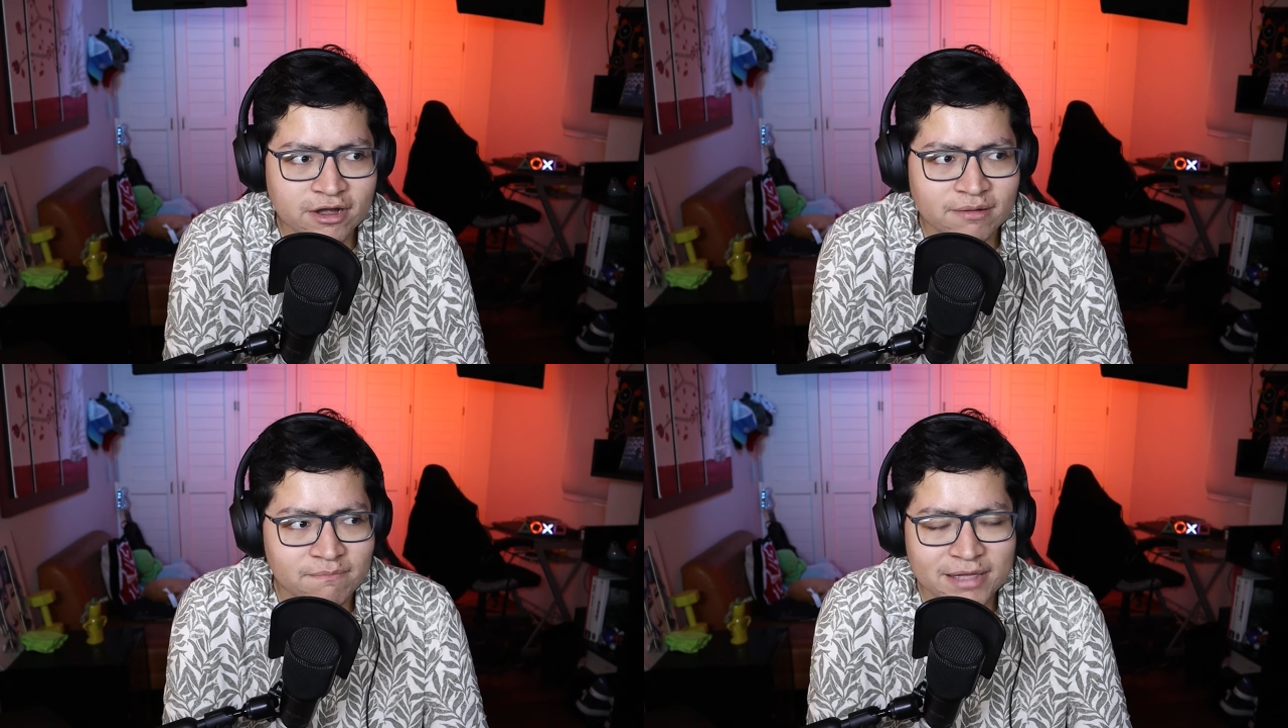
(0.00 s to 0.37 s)

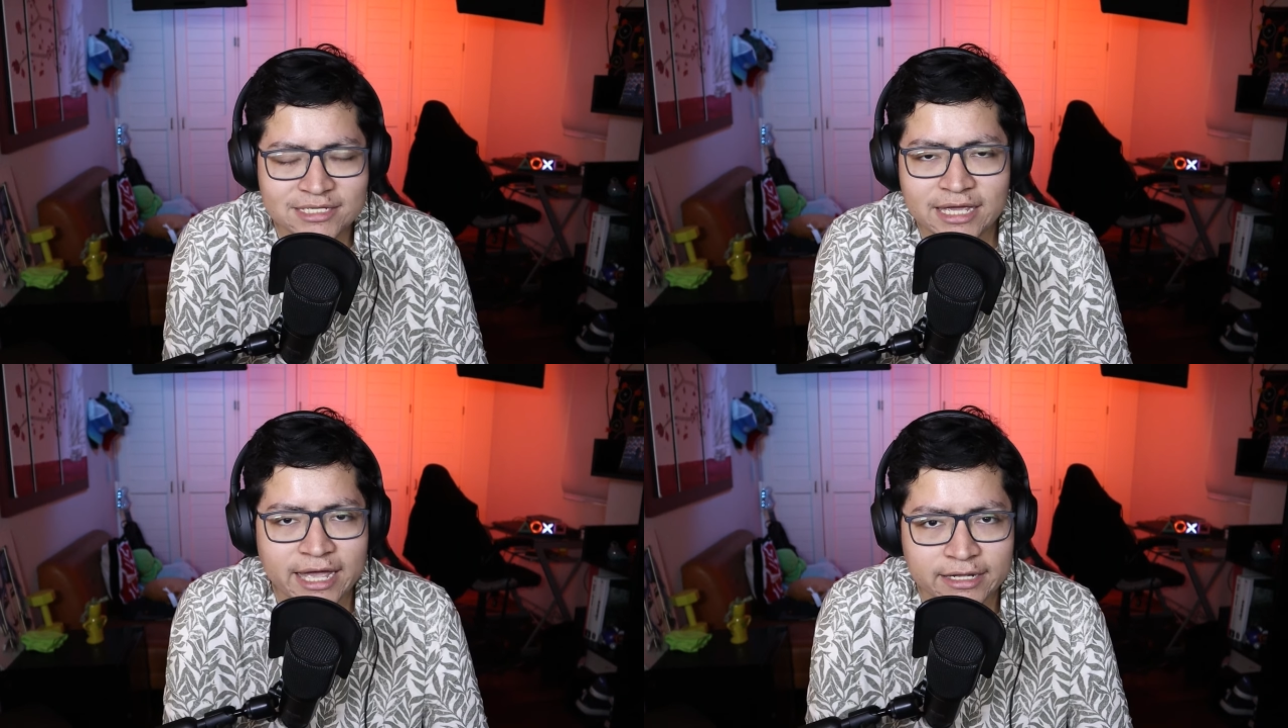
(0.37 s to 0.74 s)
Messi
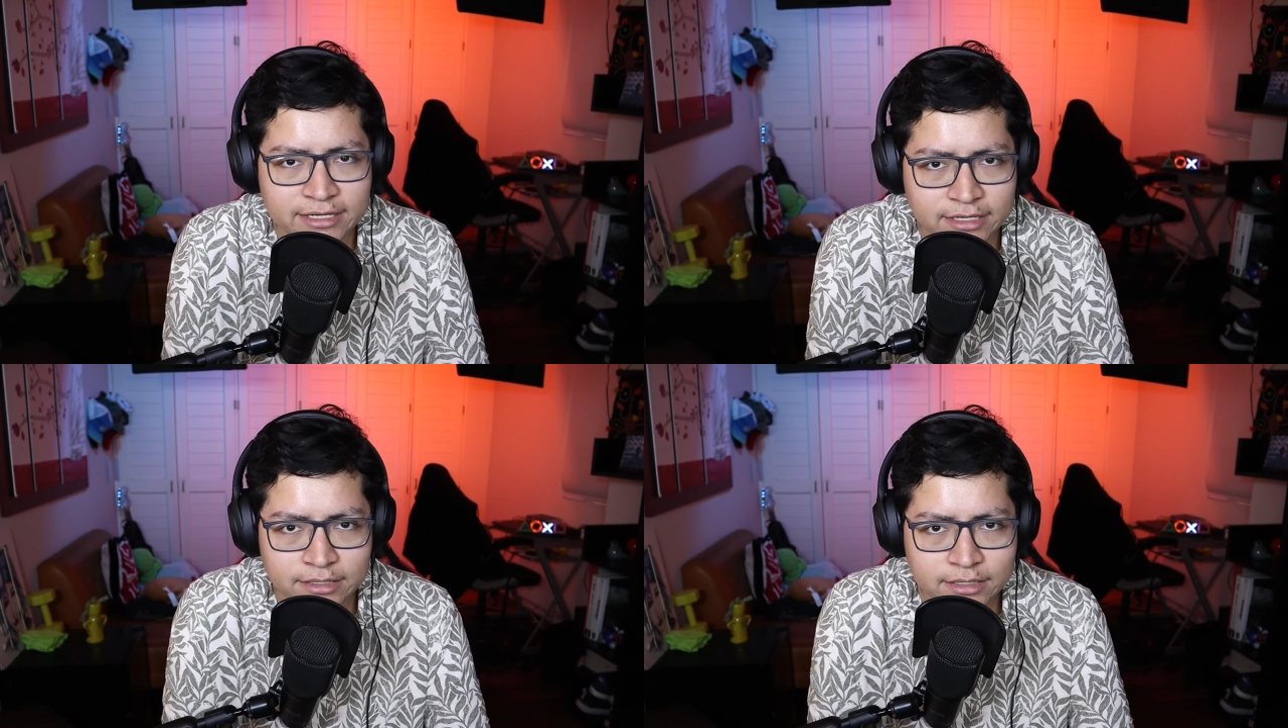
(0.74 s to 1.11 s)
had a
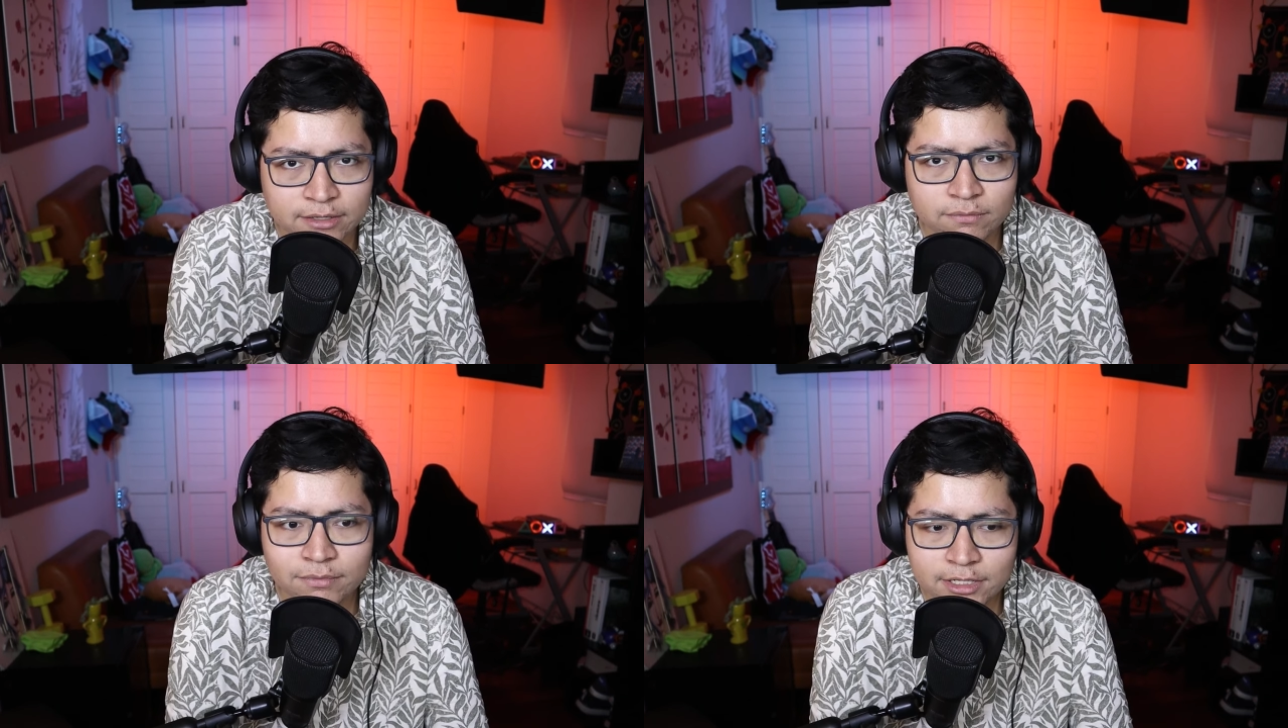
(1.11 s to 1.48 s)
kid. He
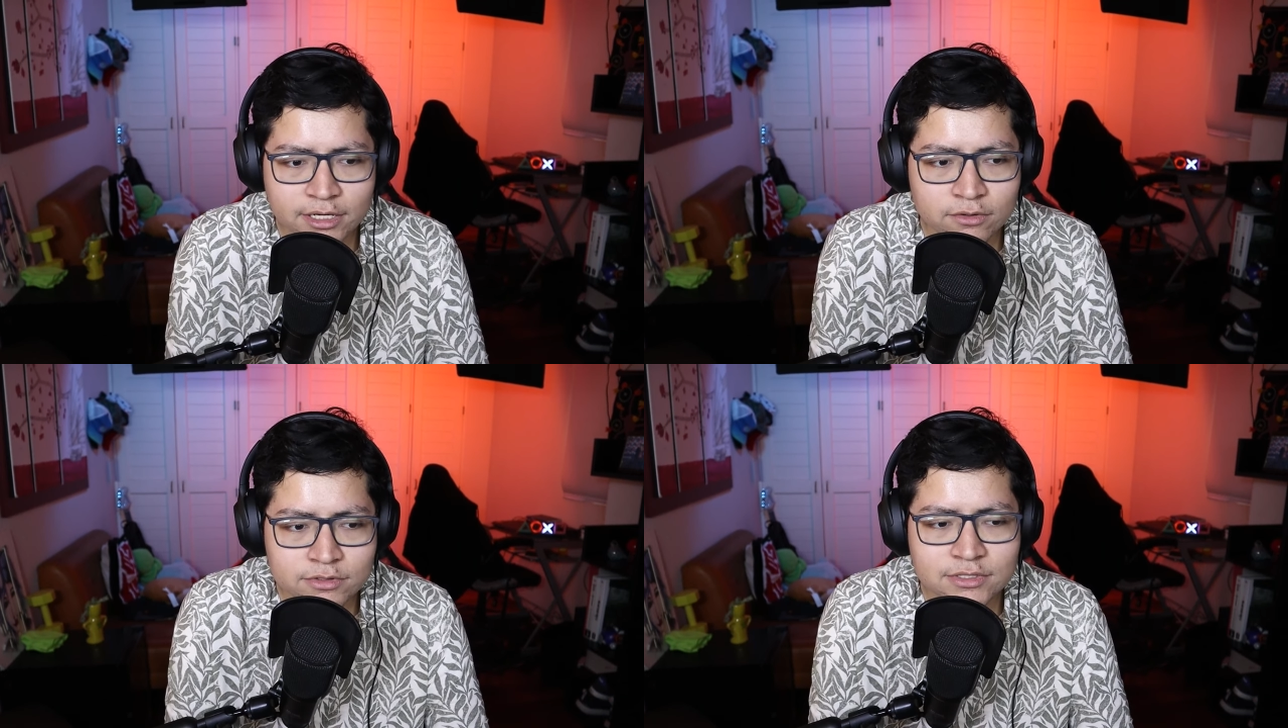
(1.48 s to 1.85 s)
really
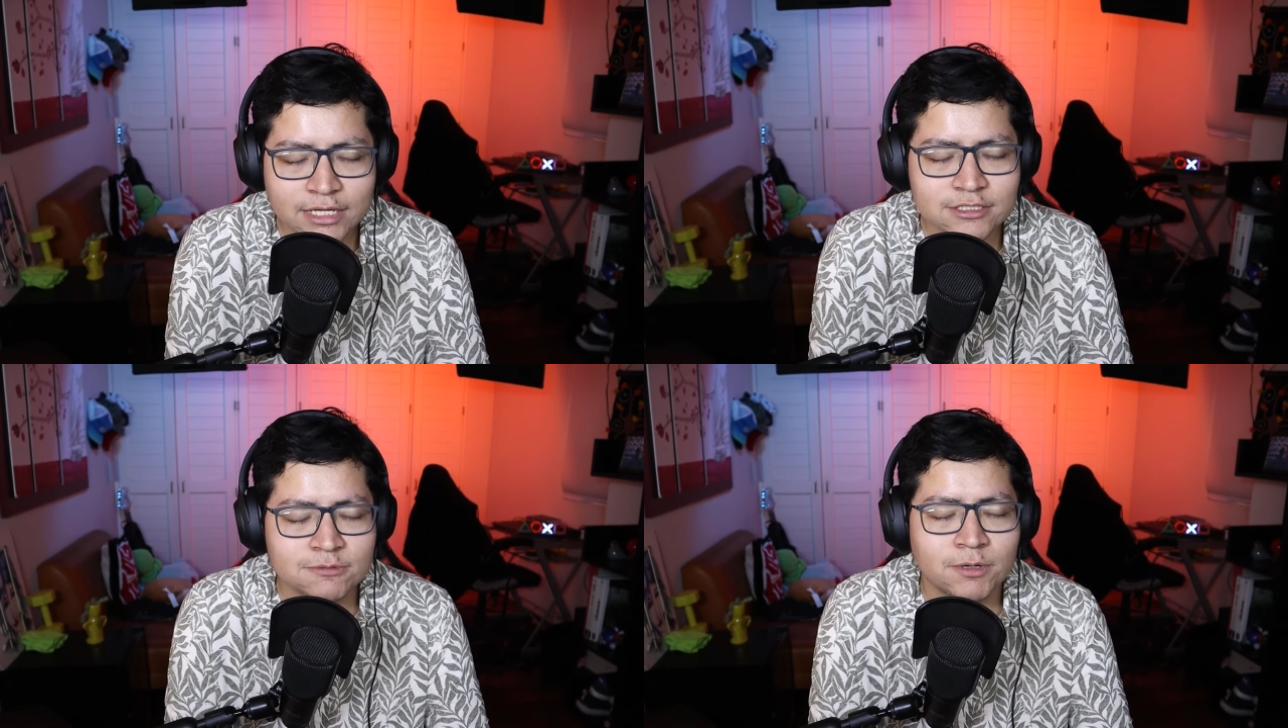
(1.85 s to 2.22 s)
looks
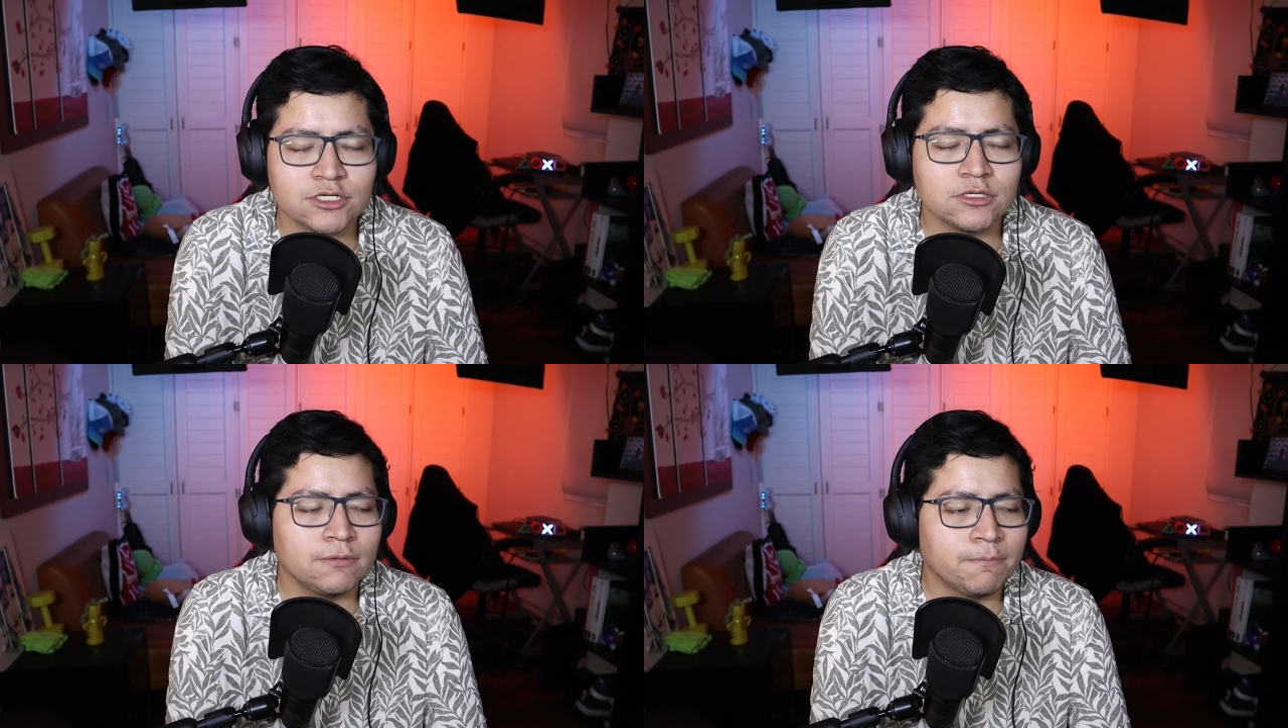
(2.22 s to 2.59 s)
that
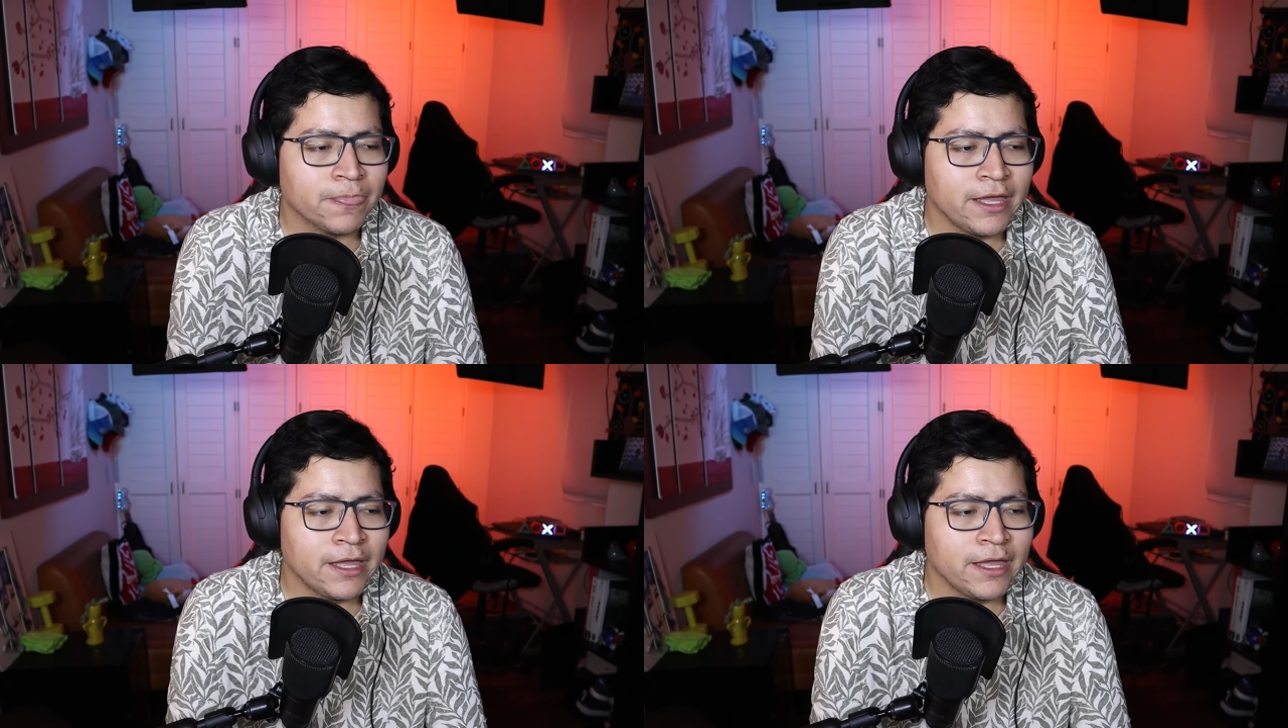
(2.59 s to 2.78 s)
special.